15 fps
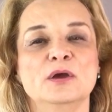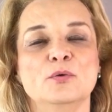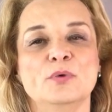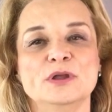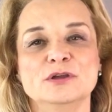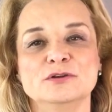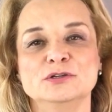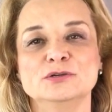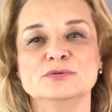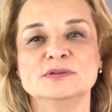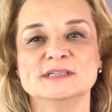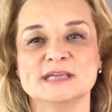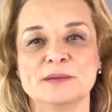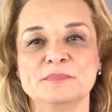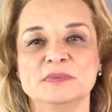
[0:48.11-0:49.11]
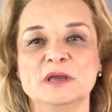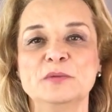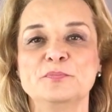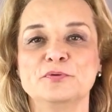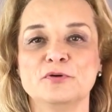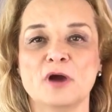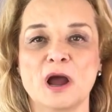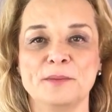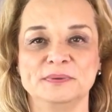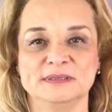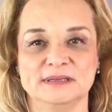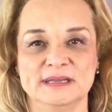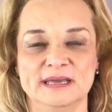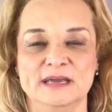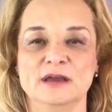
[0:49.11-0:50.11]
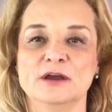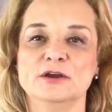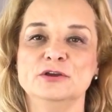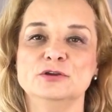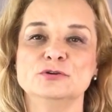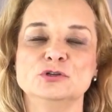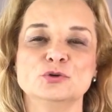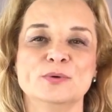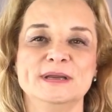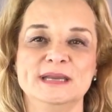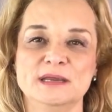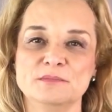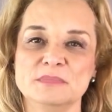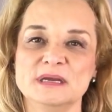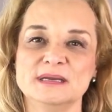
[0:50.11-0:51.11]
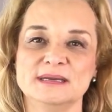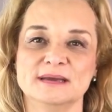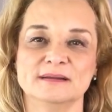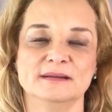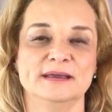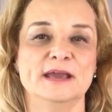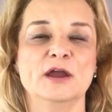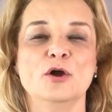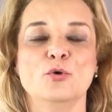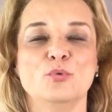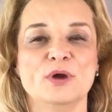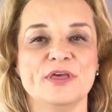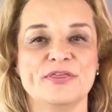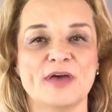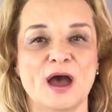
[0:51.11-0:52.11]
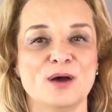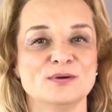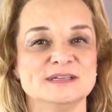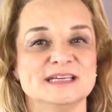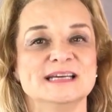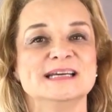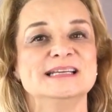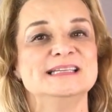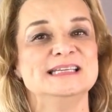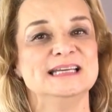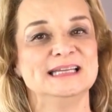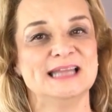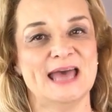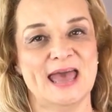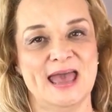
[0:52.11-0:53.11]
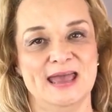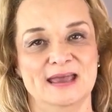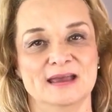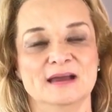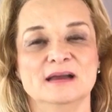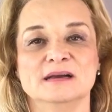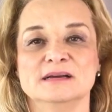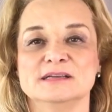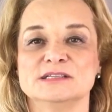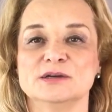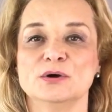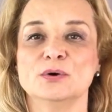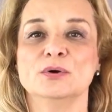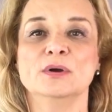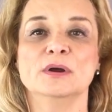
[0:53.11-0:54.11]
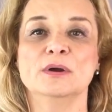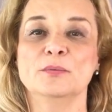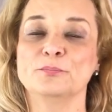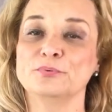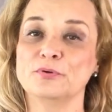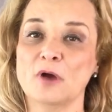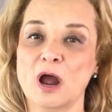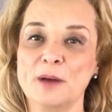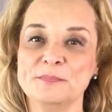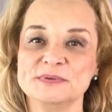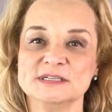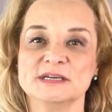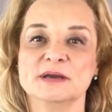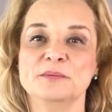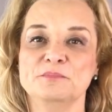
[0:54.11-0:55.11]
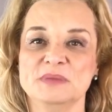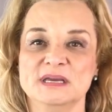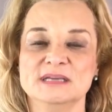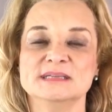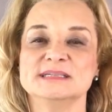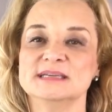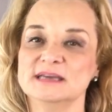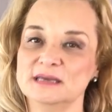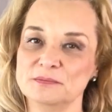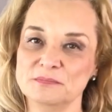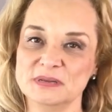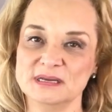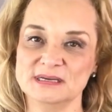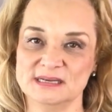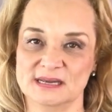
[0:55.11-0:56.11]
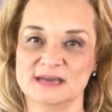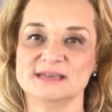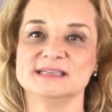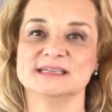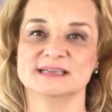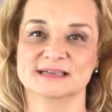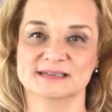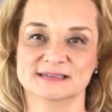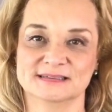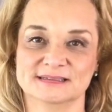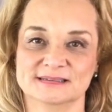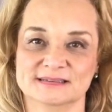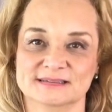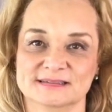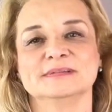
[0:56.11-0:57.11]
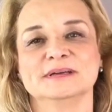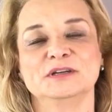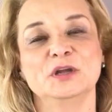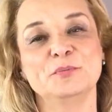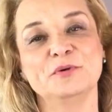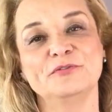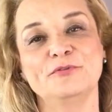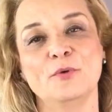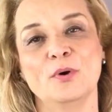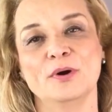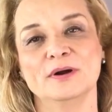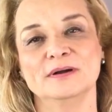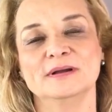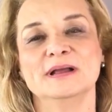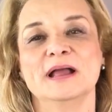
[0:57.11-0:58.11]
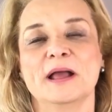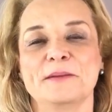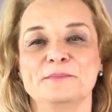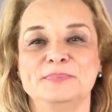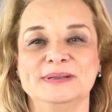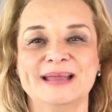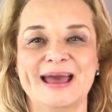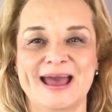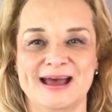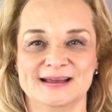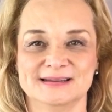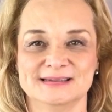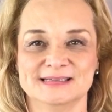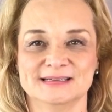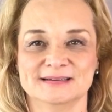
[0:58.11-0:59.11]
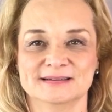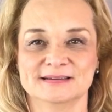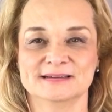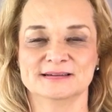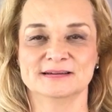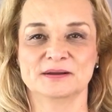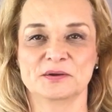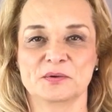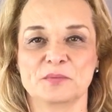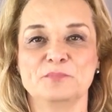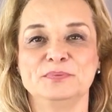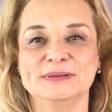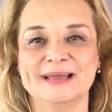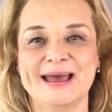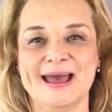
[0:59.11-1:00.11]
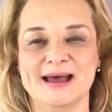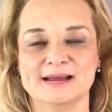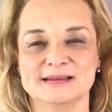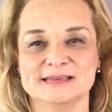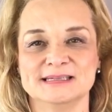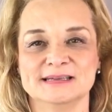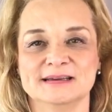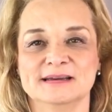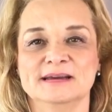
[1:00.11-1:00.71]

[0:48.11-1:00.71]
When you do something promptly, you do it immediately without delay. So prompt means immediate. Number four, bland. Bland.